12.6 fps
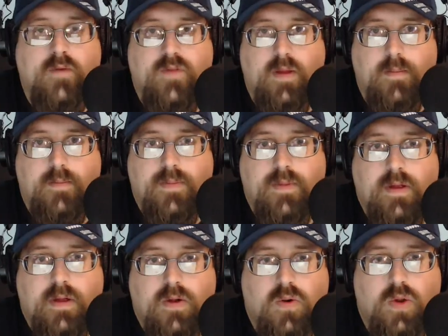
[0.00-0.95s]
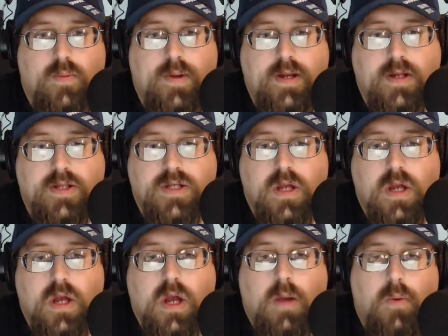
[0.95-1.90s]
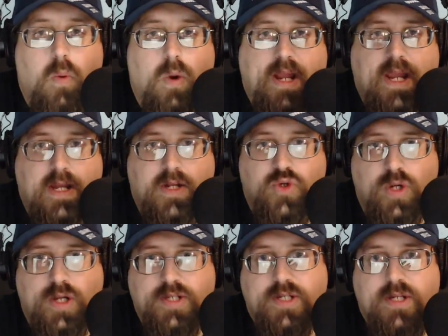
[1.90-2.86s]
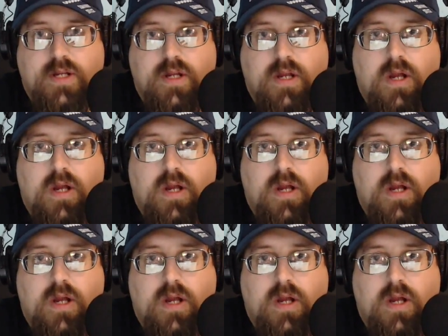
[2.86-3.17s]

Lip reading: of them or their opinions. But what I can trust